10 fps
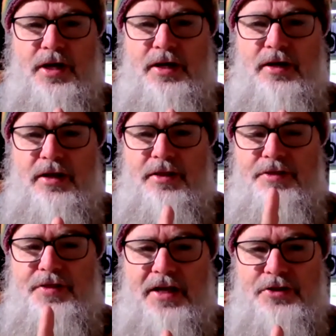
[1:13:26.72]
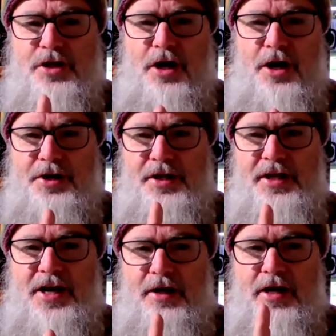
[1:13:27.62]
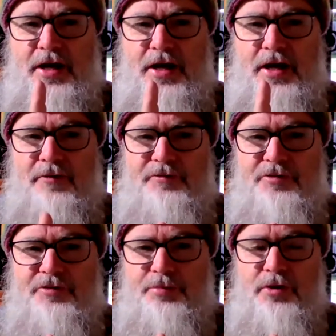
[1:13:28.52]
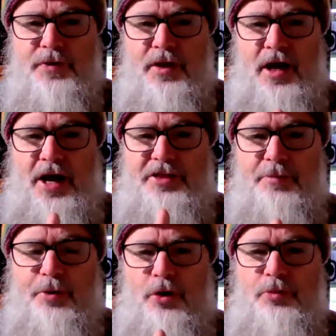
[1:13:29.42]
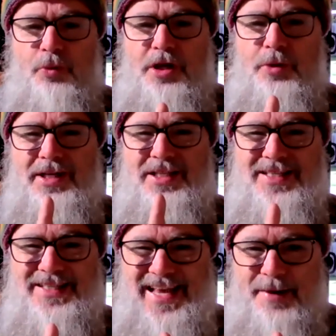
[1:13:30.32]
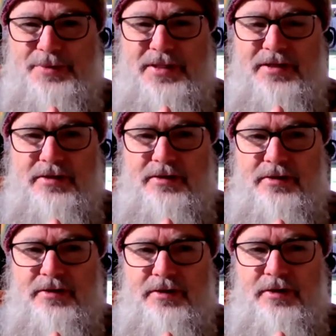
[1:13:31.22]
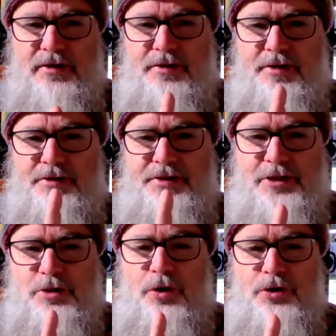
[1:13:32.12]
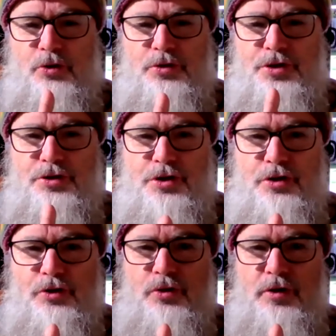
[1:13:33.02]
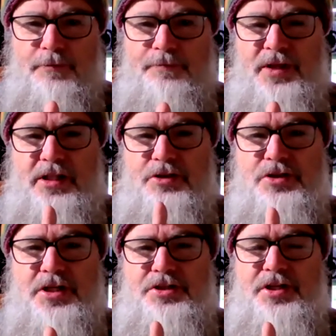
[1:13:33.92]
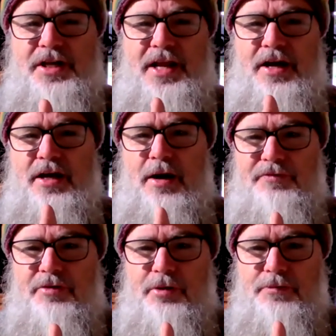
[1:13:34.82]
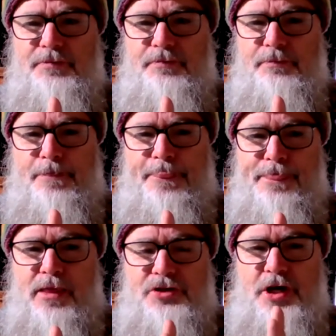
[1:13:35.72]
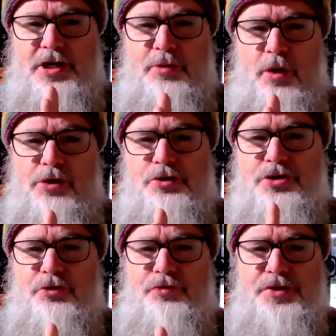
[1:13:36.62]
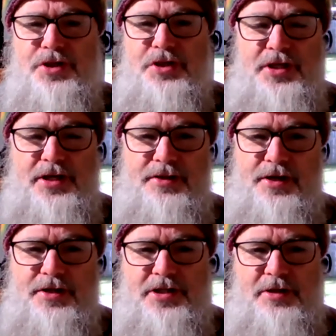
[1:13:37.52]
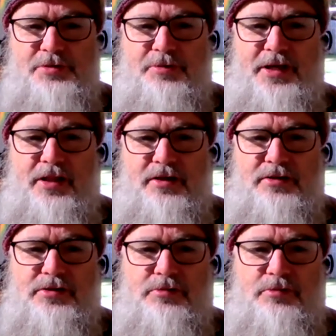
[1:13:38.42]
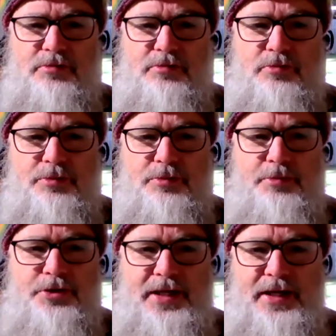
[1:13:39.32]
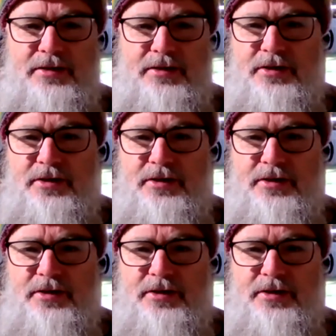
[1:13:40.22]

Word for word: Okay? That's going to get uncomfortable. At the point where you accept that that's what you're to do, it'll cease to get uncomfortable. It's only while you're still resisting it that it seems to be like, mm, what am I doing here?